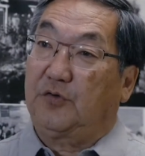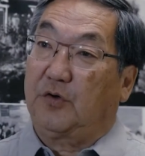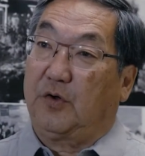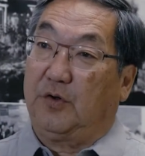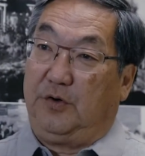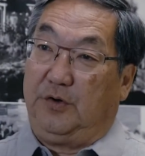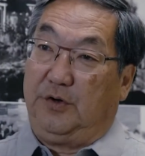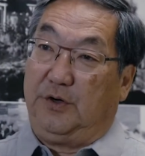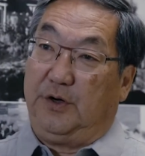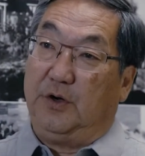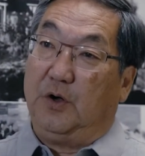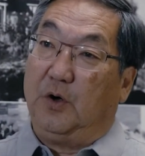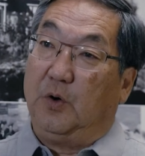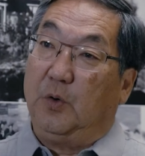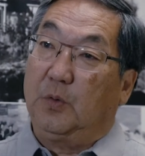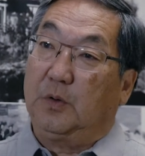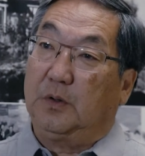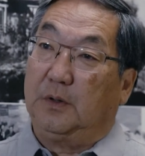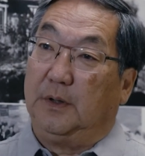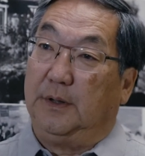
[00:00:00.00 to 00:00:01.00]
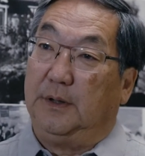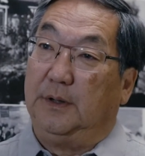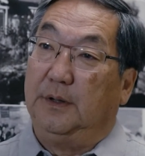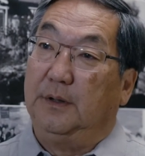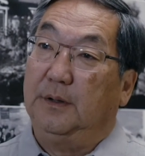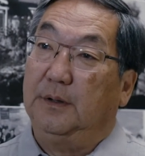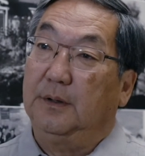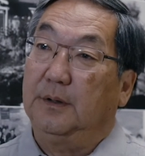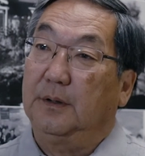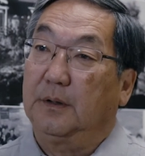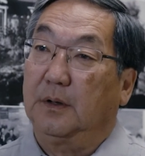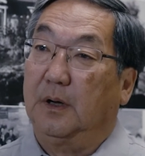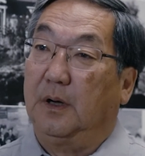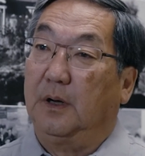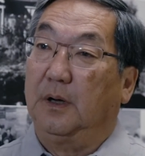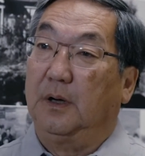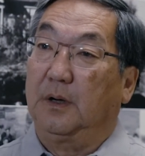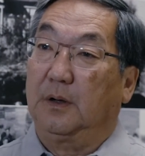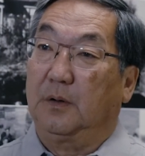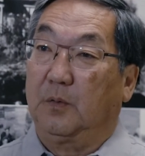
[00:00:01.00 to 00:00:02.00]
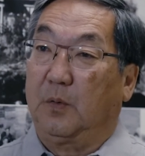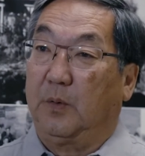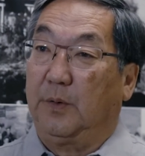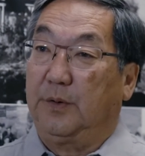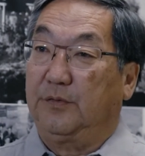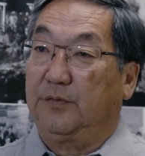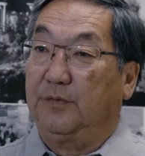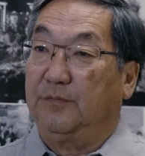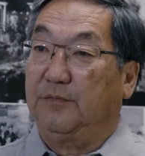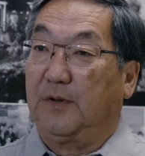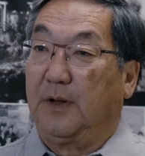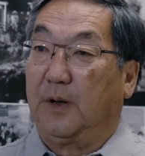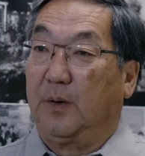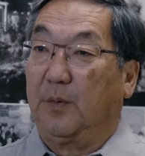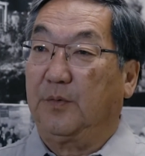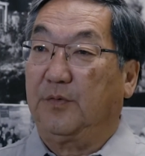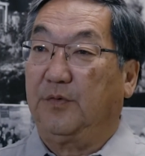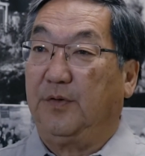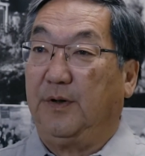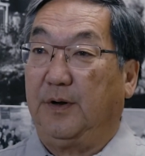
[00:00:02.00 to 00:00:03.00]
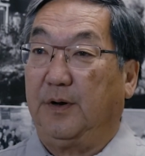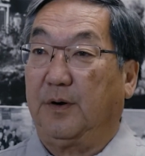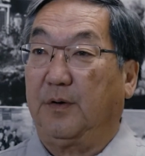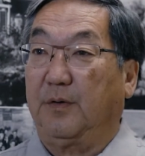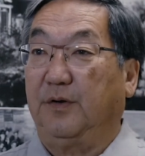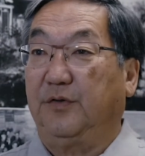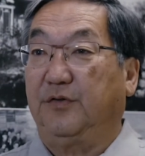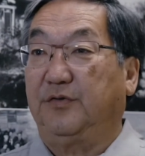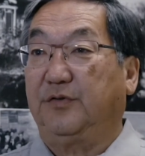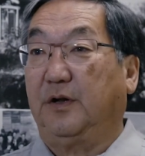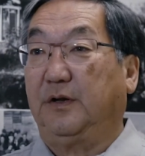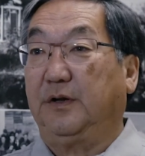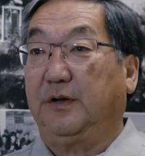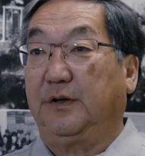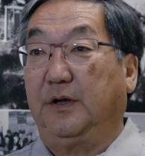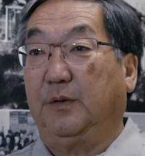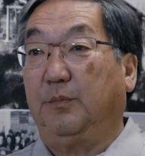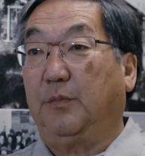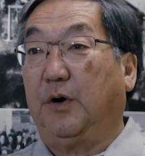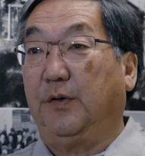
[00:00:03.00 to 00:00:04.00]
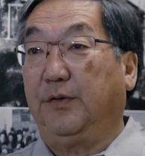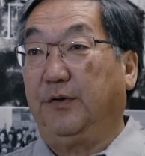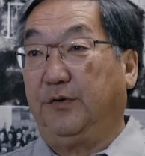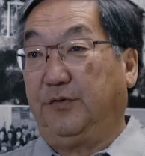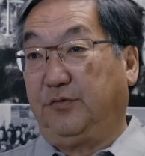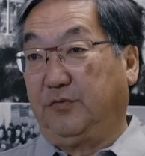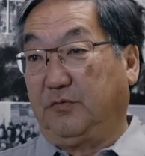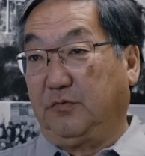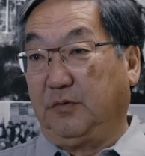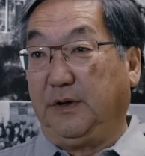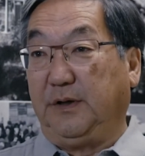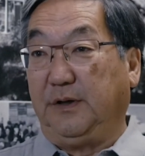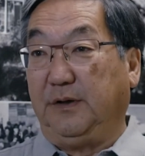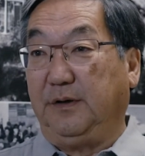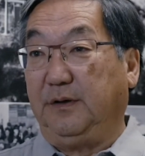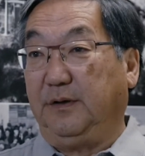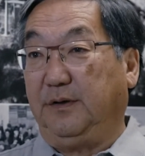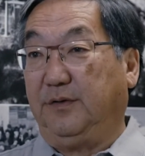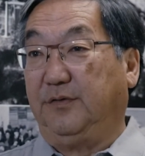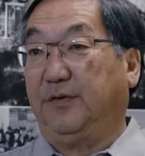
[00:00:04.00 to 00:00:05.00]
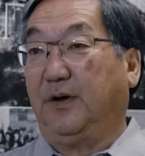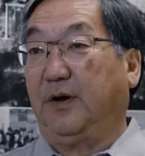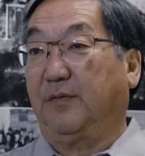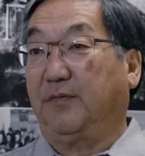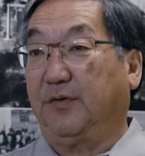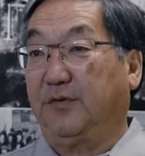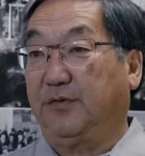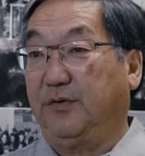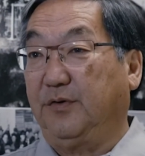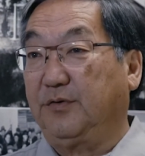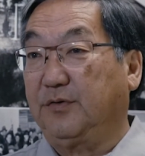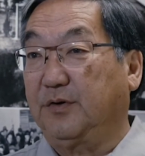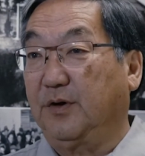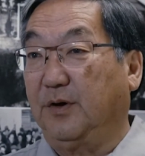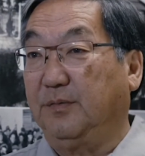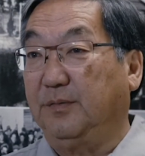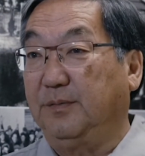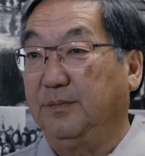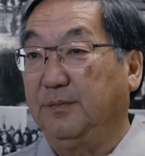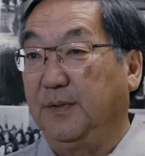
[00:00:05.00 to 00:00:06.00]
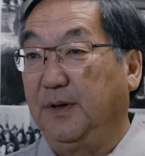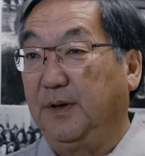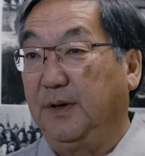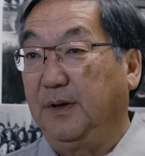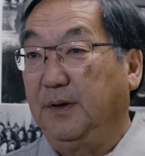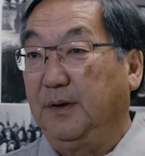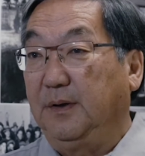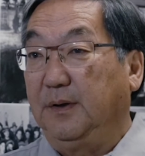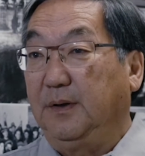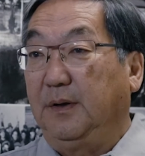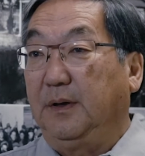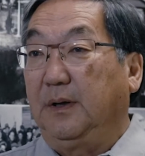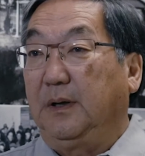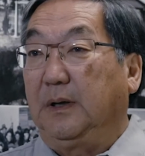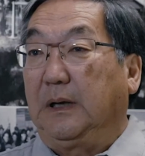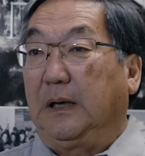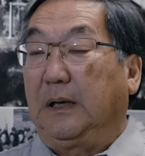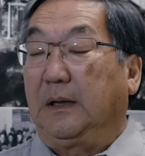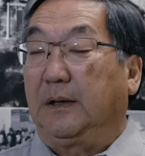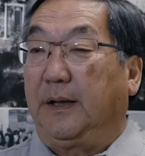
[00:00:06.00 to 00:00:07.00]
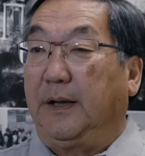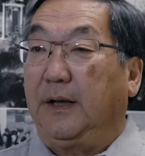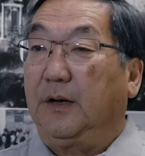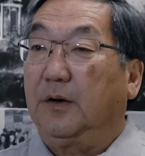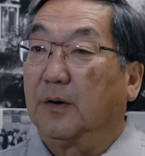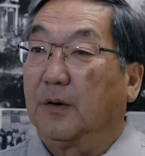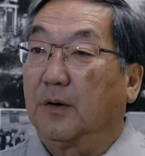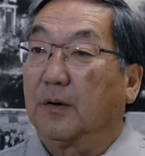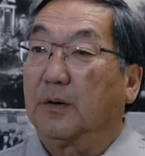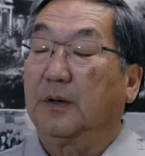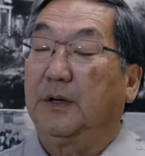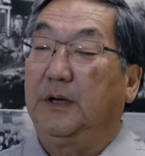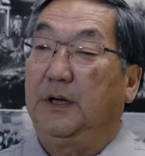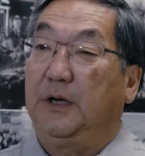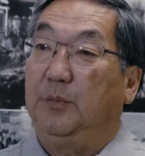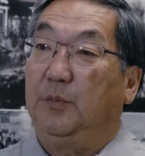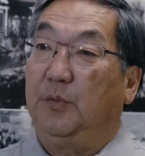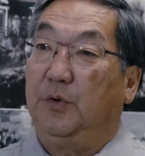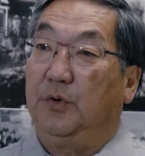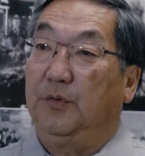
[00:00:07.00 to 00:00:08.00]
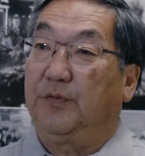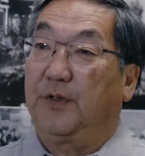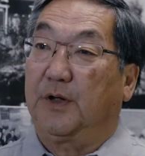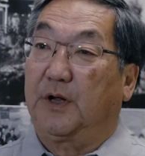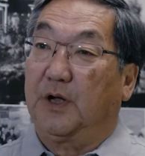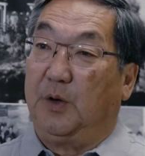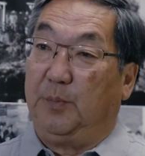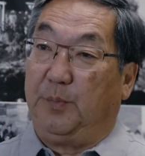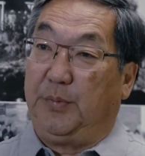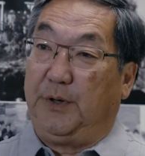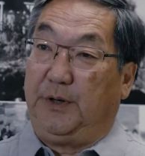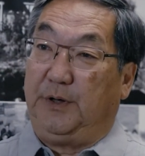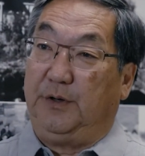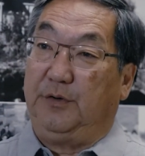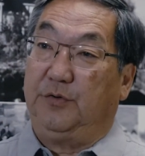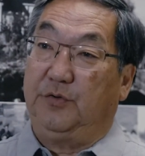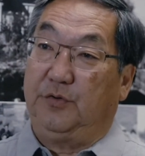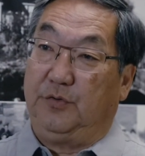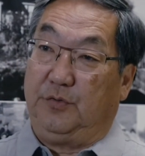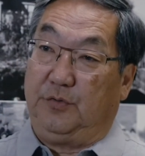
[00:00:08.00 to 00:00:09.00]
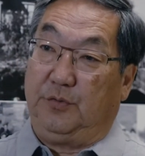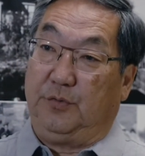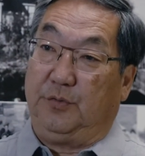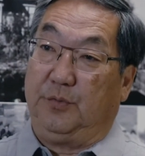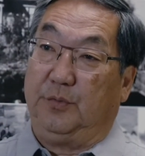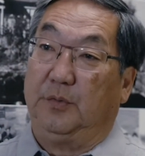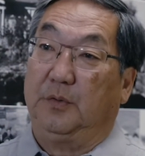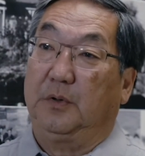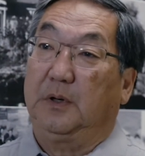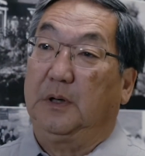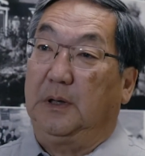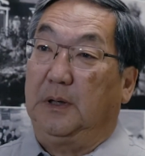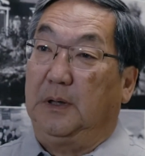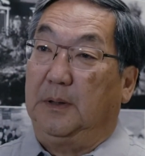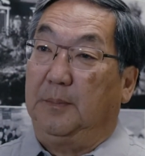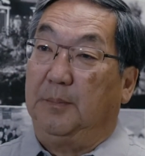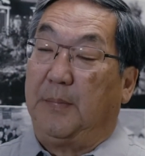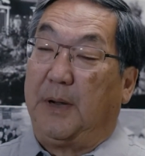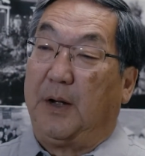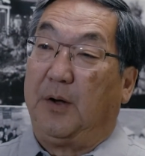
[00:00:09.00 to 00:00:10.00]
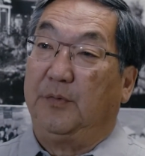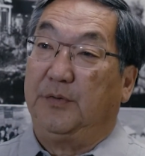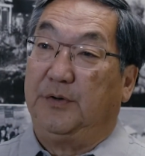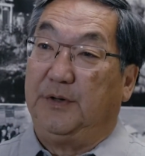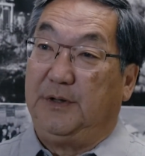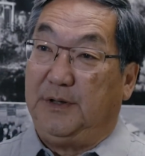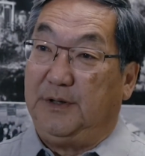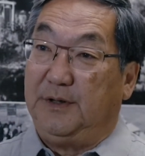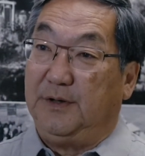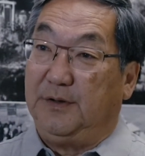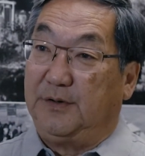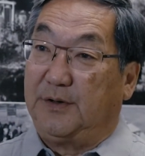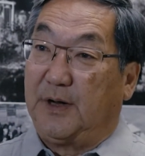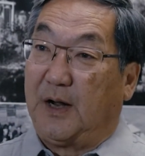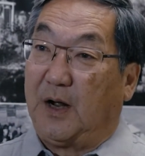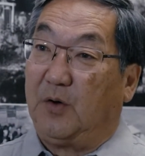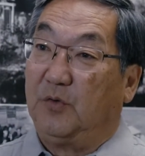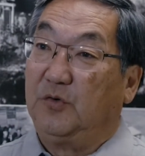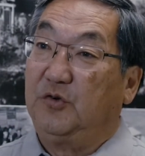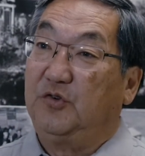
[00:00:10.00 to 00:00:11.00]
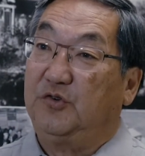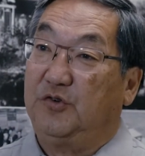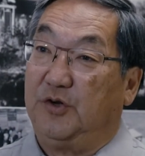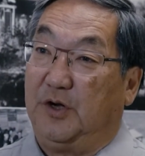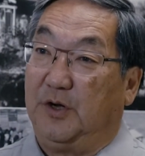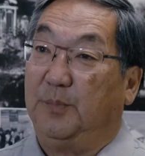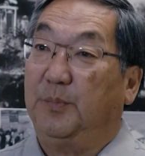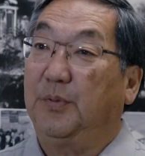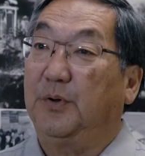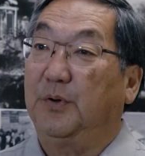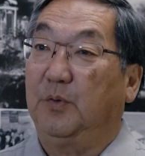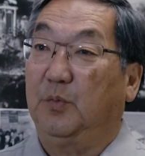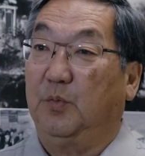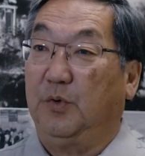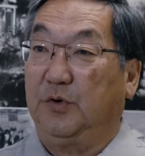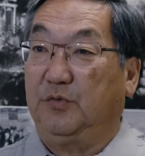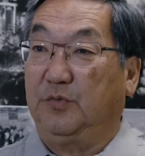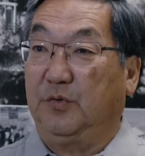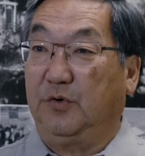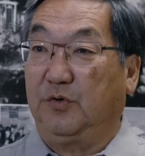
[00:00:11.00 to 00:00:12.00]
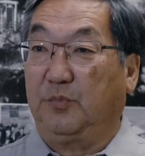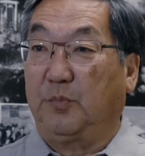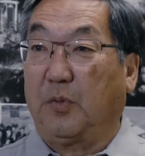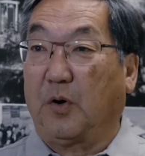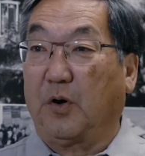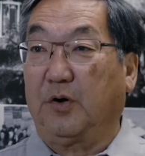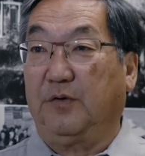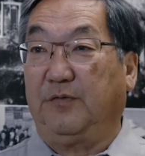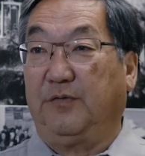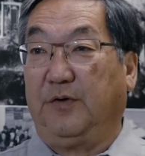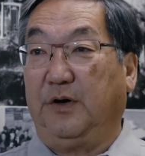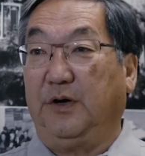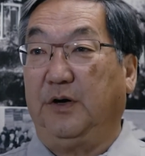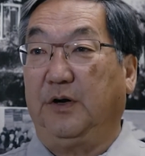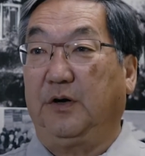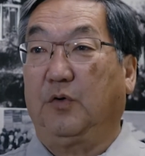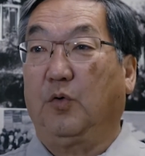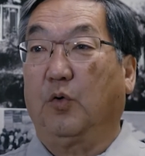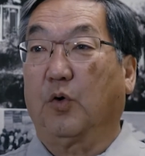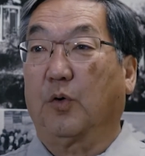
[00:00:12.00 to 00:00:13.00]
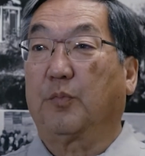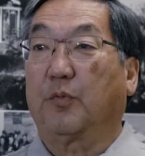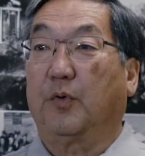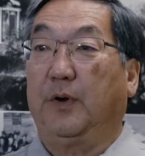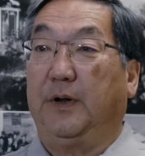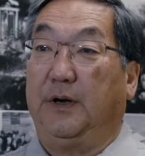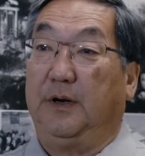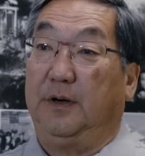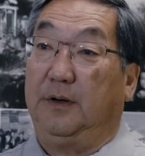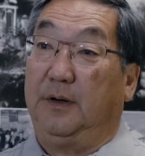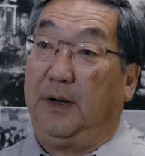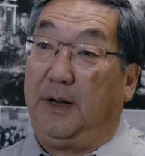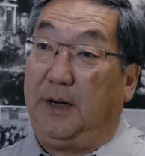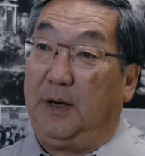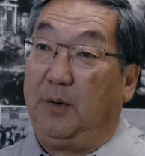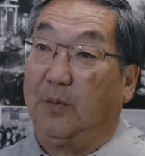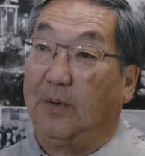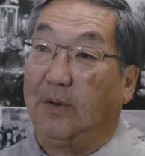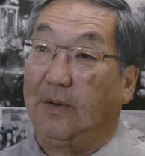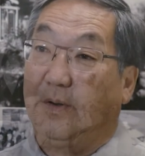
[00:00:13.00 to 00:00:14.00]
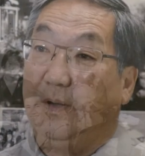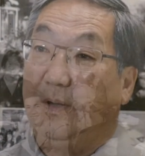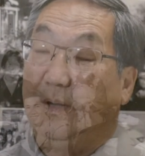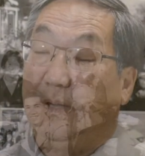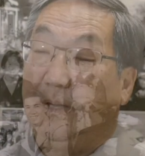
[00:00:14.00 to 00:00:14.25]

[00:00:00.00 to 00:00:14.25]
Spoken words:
started in Oakland, growing some flowers there and selling them on the street in San Francisco. Later, he moved the company to Mount Eden Township, which was part of unincorporated Hayward,